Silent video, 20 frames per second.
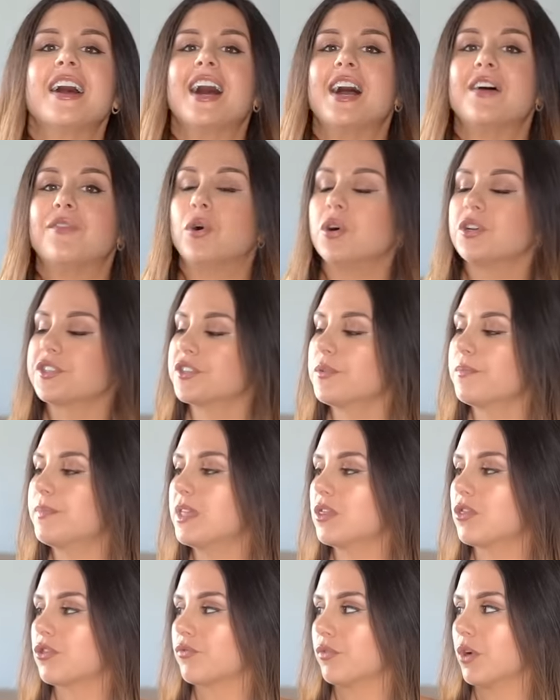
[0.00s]
I've also
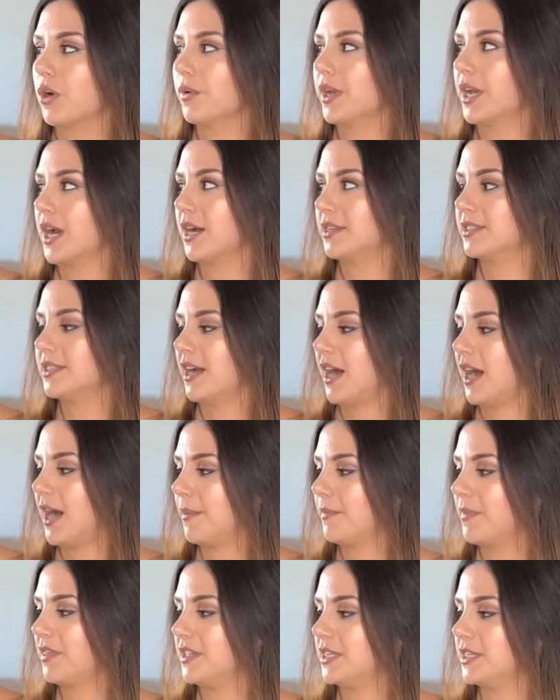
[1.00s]
been throwing on
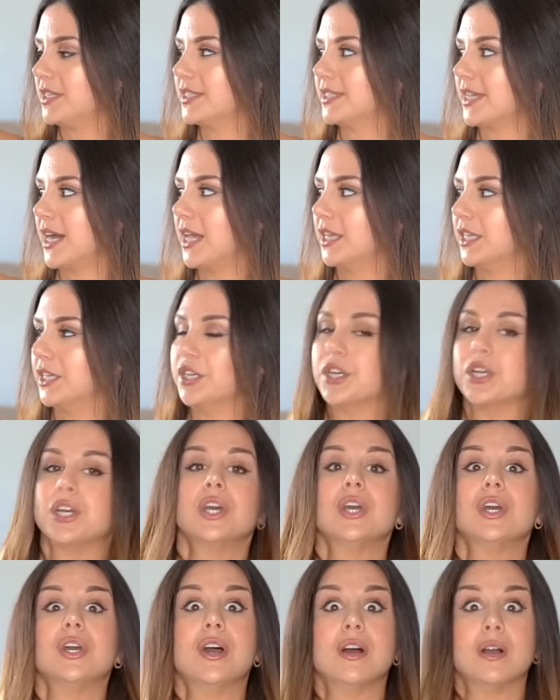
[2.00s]
top the solid
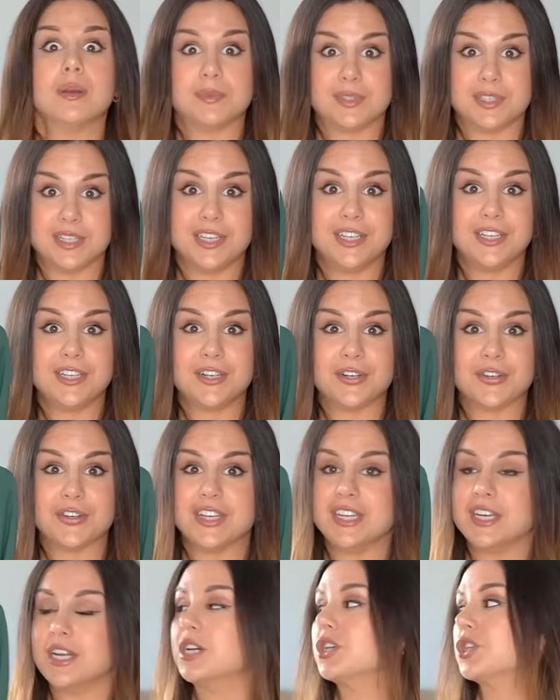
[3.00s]
obsidian
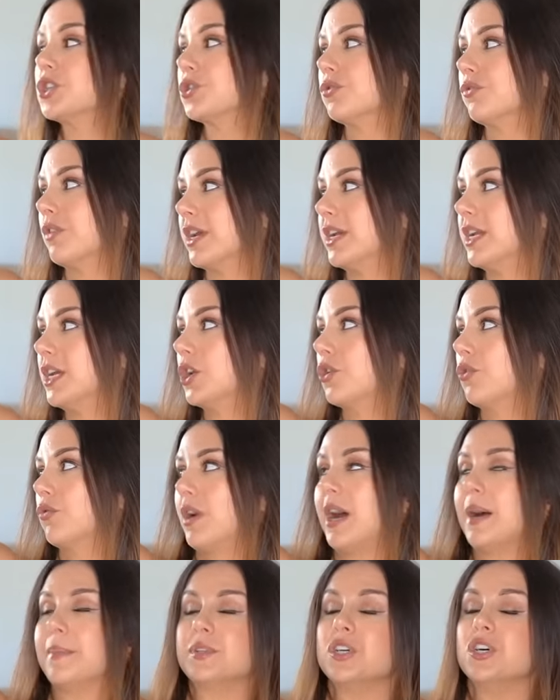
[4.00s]
green training
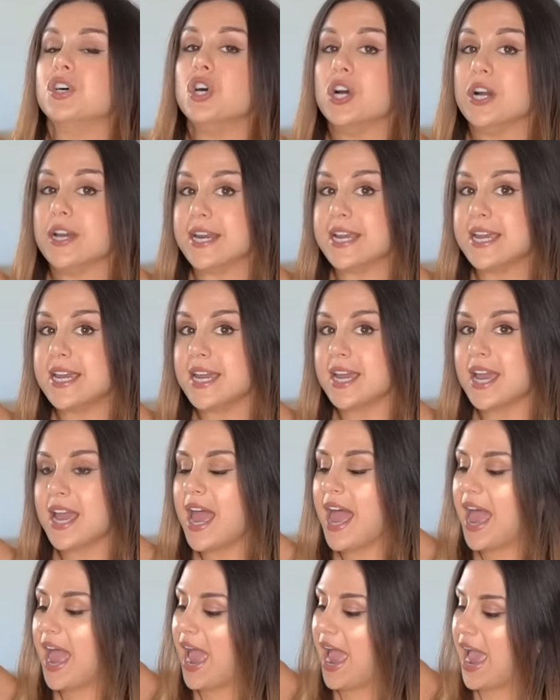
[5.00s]
cropped
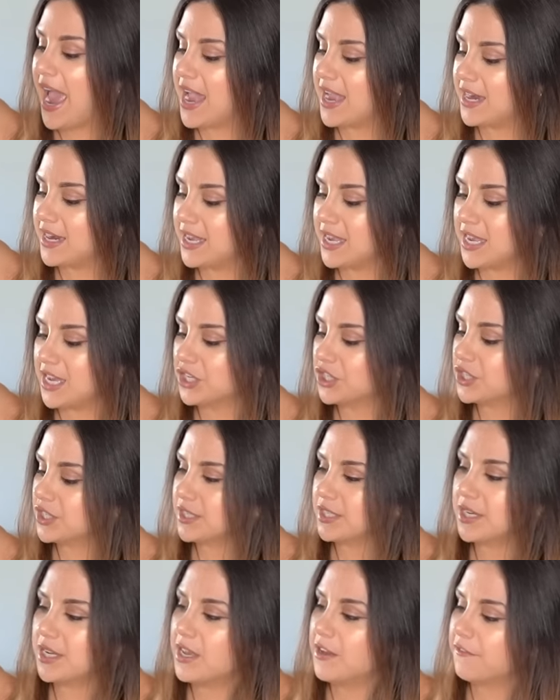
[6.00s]
hoodie and it
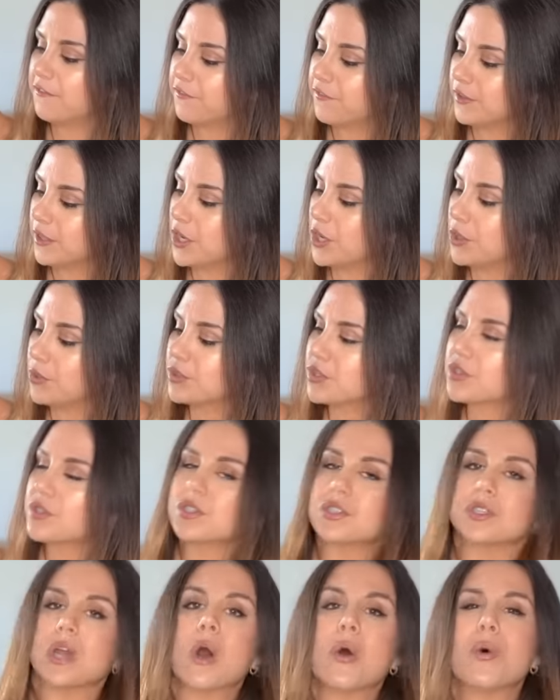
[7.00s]
just, it flows
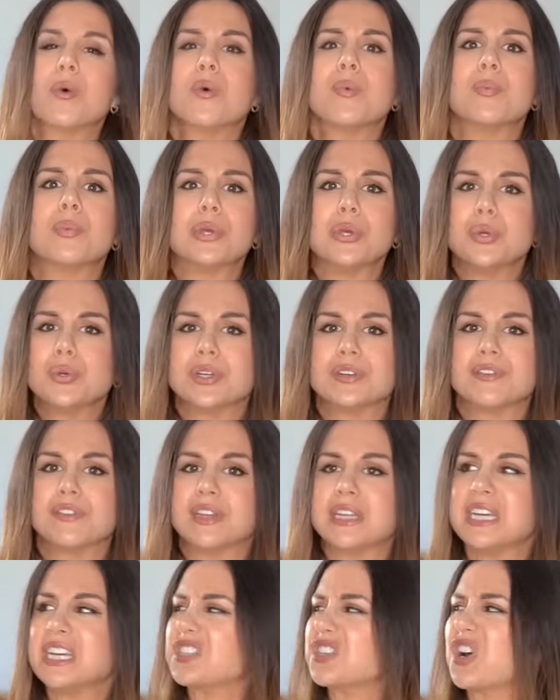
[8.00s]
so
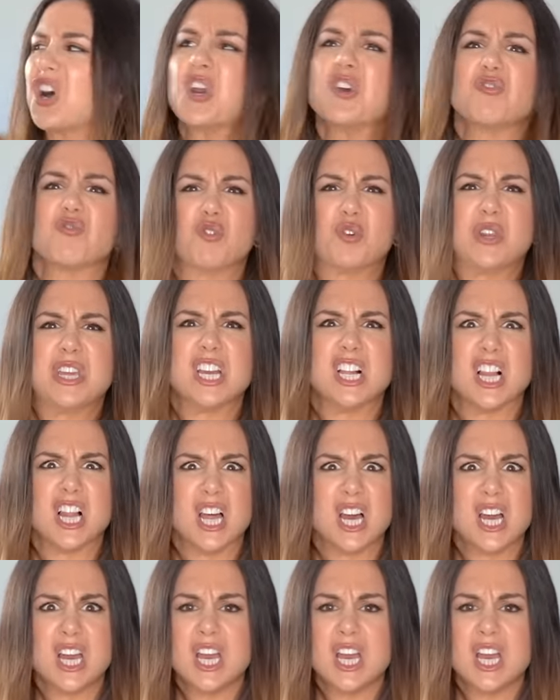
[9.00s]
beautifully. It's unreal.